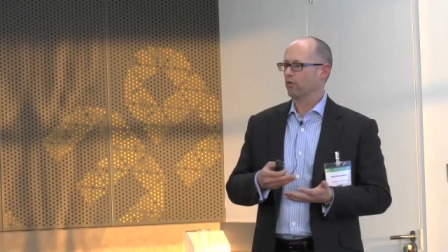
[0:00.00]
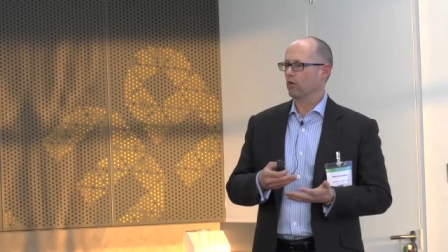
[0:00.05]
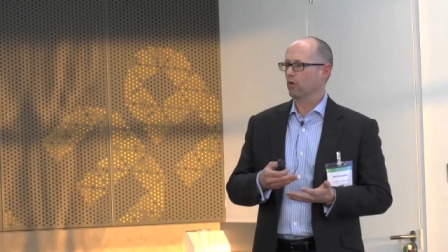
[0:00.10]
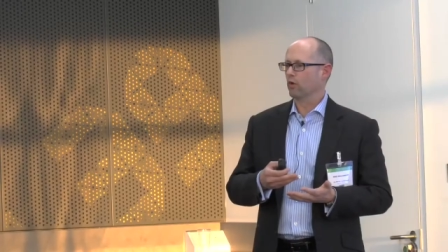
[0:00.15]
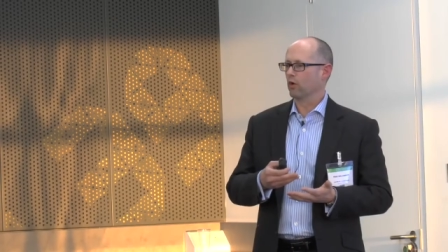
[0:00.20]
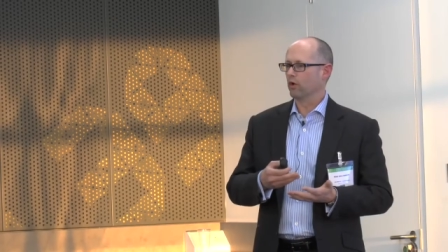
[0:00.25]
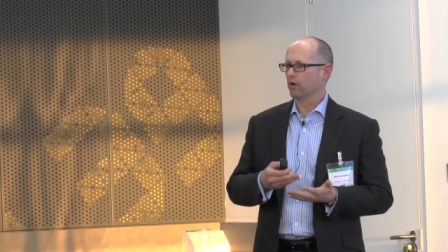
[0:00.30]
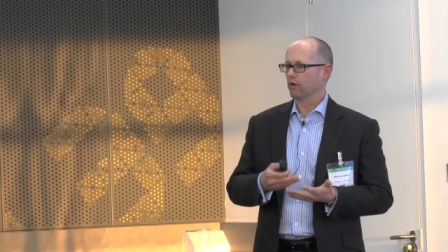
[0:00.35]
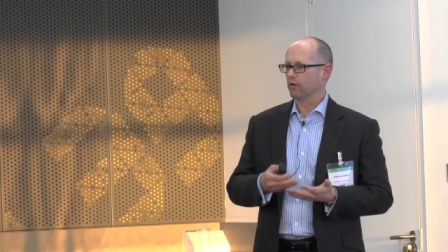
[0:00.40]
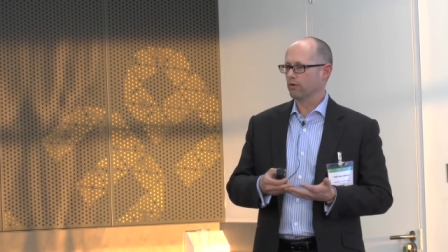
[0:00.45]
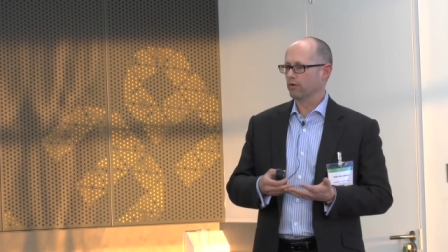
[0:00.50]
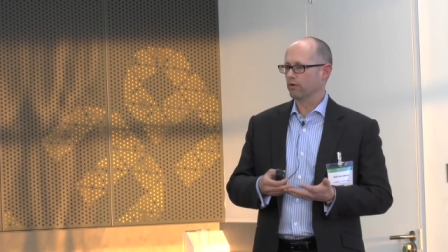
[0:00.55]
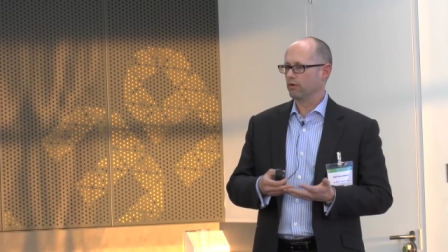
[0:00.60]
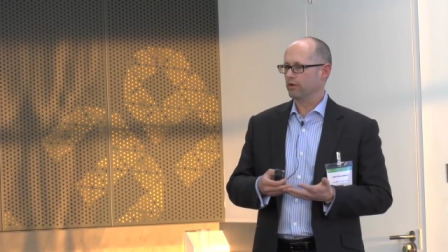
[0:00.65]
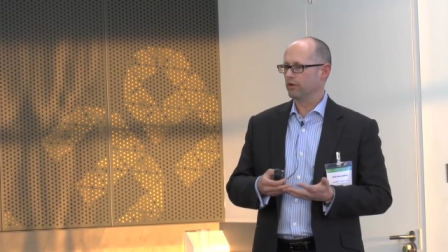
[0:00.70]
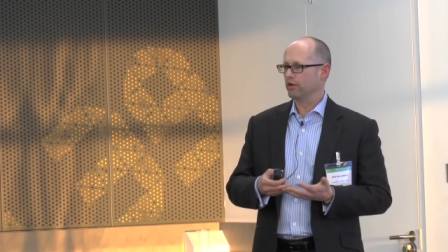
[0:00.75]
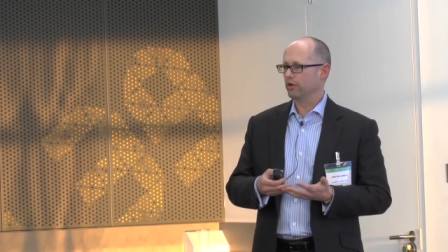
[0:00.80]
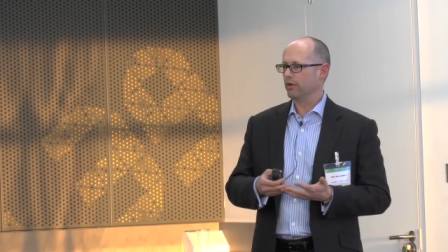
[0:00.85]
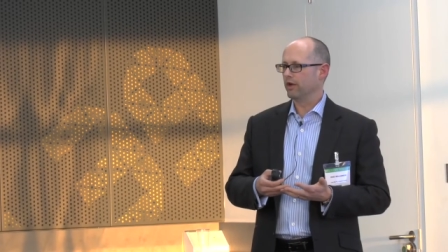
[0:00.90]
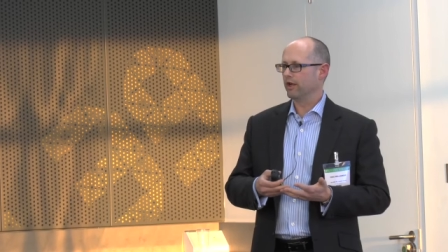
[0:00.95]
for
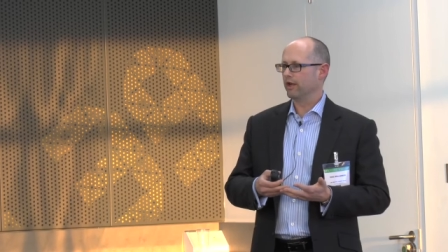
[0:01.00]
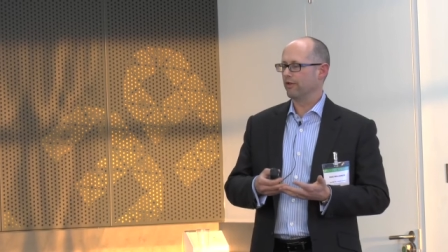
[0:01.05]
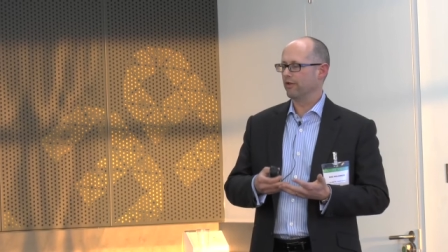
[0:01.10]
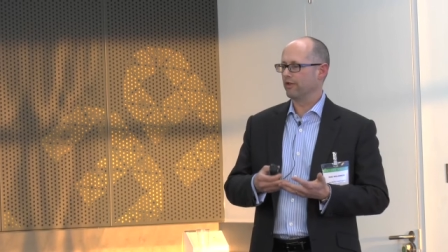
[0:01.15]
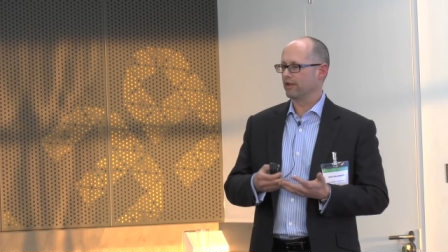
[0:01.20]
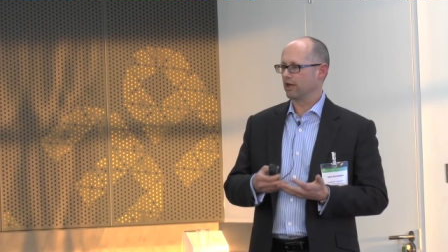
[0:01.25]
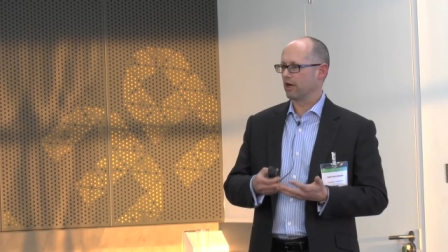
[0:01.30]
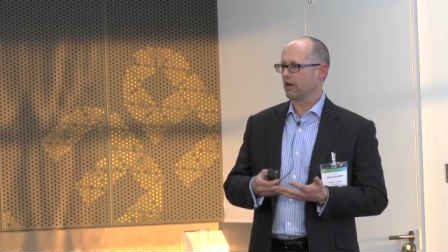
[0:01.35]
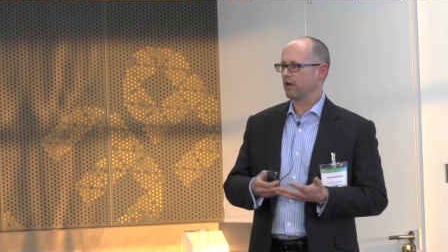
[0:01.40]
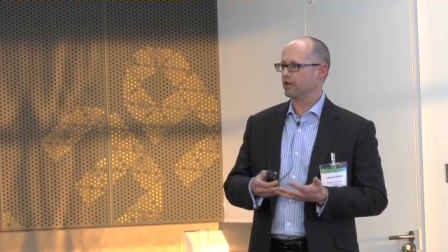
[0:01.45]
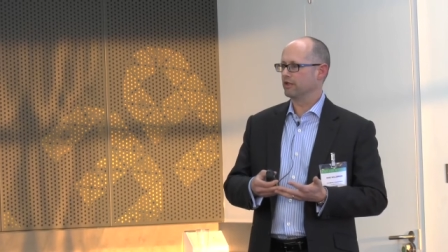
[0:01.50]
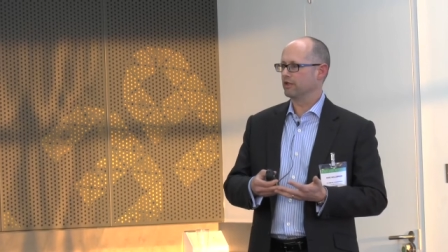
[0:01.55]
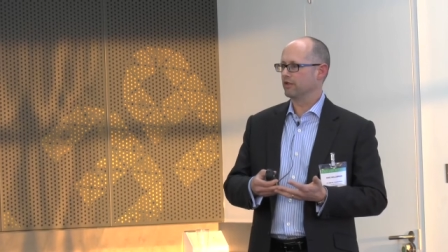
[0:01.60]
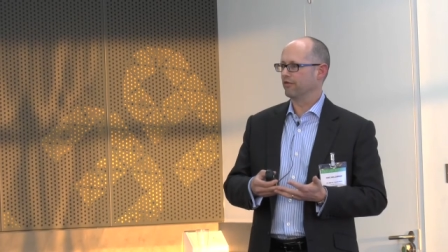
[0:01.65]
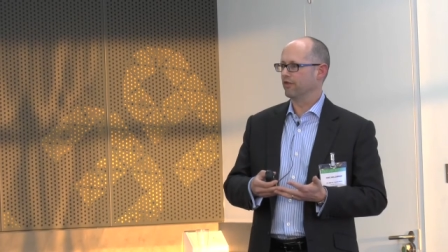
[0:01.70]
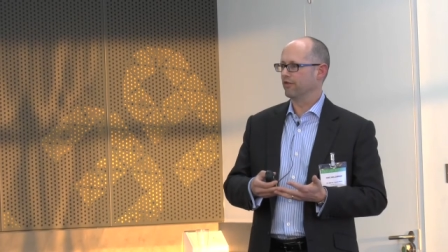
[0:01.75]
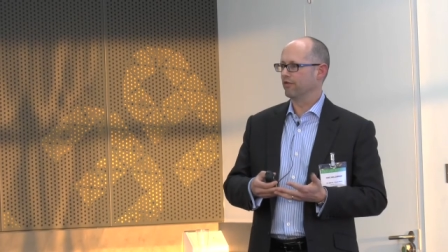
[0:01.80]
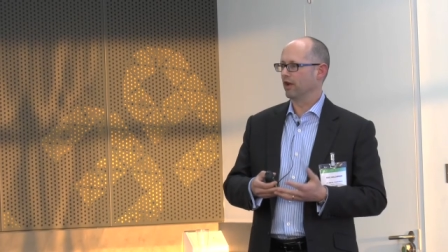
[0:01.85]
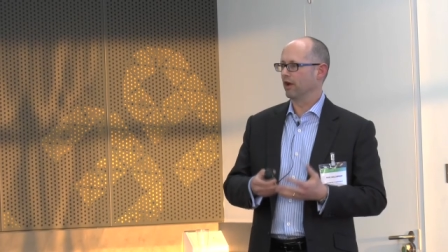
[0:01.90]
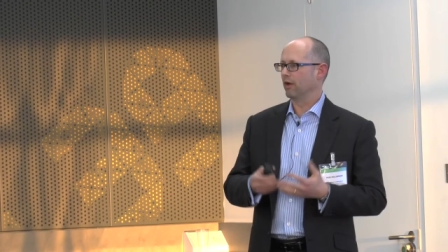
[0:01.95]
doing the kinds
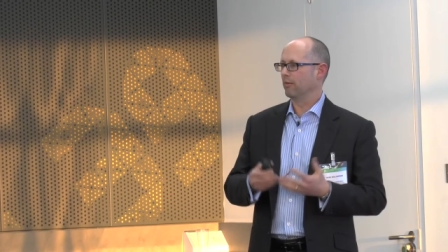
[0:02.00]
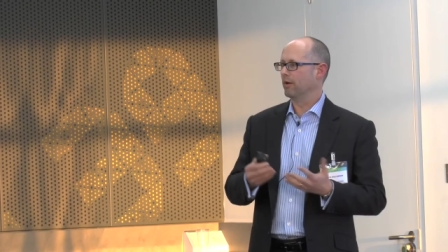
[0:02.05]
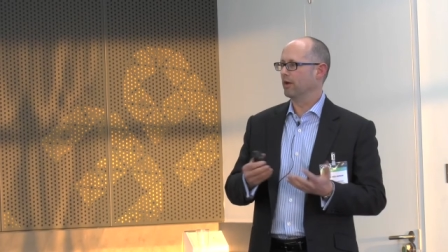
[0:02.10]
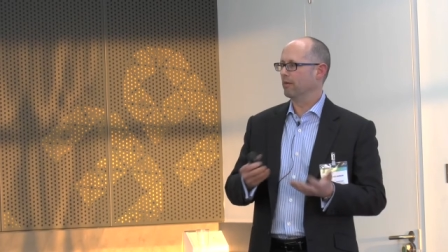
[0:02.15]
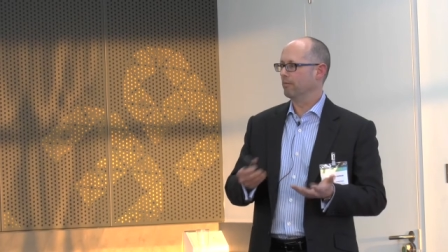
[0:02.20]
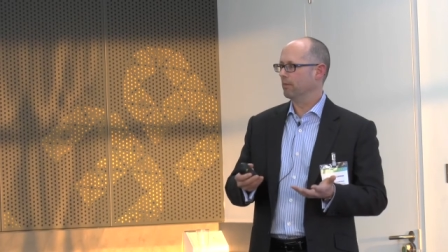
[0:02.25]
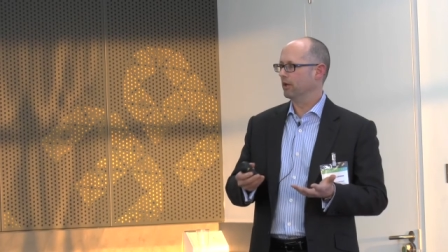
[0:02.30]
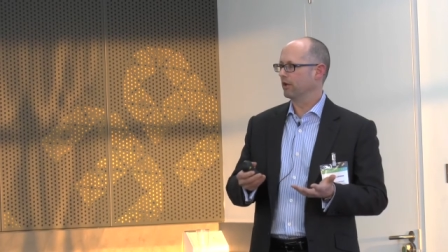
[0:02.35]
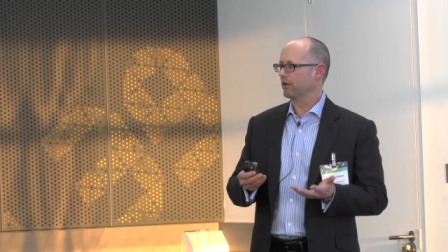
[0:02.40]
of development,